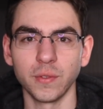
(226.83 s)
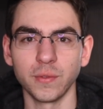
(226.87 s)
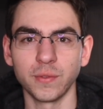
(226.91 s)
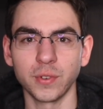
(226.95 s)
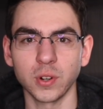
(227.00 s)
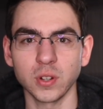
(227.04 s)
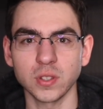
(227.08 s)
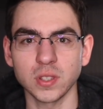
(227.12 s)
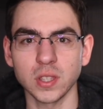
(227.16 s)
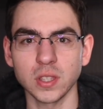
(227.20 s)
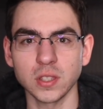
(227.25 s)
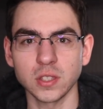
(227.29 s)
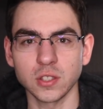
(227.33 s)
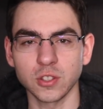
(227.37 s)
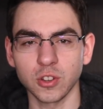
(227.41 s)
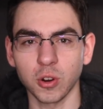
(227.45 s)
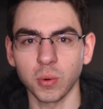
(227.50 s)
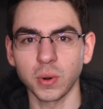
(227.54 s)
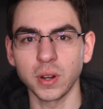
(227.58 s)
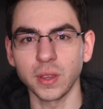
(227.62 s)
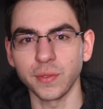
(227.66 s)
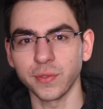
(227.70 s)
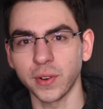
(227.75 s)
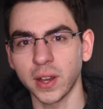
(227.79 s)
versus
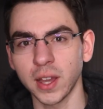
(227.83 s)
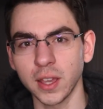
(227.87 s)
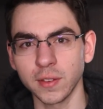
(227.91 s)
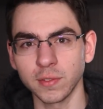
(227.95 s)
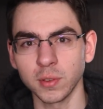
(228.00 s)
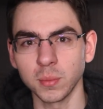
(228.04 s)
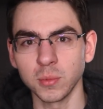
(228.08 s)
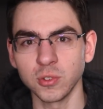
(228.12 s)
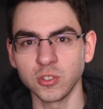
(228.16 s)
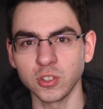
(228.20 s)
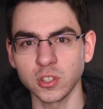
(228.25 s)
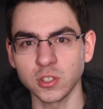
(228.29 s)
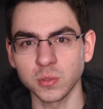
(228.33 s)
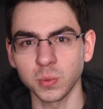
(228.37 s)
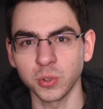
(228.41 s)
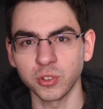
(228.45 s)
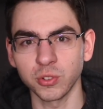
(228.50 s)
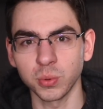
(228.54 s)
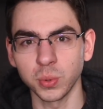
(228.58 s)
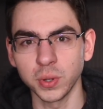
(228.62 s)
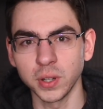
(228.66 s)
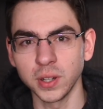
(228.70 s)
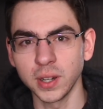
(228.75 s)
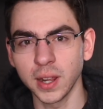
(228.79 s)
25 images,
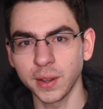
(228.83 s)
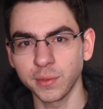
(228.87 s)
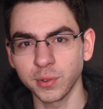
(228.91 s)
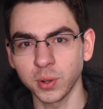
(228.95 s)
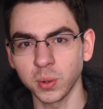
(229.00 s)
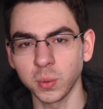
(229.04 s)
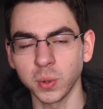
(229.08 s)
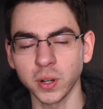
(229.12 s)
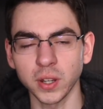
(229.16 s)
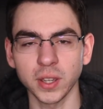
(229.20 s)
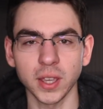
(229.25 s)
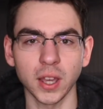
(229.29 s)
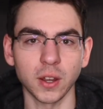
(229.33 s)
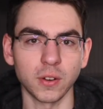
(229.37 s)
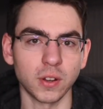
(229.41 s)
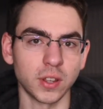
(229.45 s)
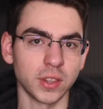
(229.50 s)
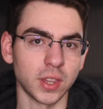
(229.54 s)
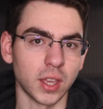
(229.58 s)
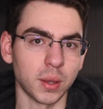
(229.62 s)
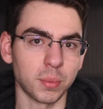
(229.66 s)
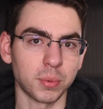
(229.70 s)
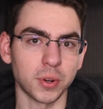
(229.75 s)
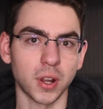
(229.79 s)
which would never work out
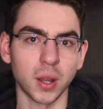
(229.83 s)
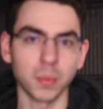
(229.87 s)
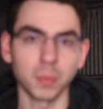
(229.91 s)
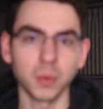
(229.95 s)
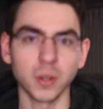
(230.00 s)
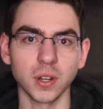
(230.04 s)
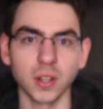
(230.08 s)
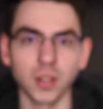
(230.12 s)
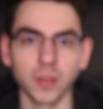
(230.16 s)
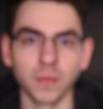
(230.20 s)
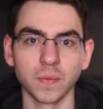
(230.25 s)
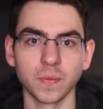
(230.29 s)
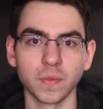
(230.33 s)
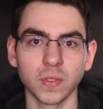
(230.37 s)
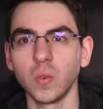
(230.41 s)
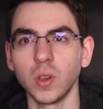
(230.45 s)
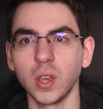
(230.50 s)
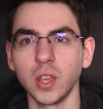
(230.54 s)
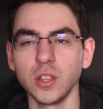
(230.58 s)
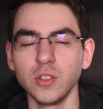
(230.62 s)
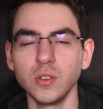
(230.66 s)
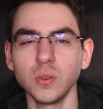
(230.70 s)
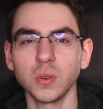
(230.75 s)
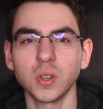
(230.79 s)
on that property.
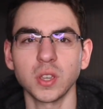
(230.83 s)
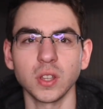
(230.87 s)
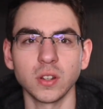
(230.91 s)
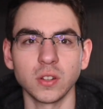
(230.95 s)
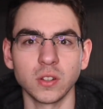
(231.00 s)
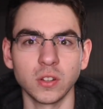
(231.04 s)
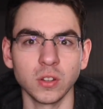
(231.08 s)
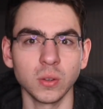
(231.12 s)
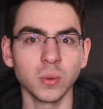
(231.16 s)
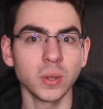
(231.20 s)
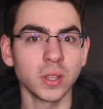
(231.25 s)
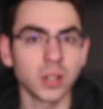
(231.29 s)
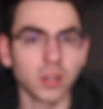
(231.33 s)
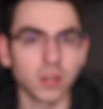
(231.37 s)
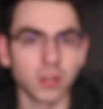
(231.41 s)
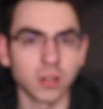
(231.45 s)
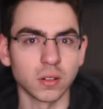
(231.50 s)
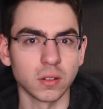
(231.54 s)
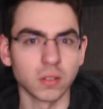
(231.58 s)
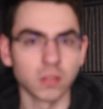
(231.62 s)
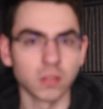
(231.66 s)
And you could do it,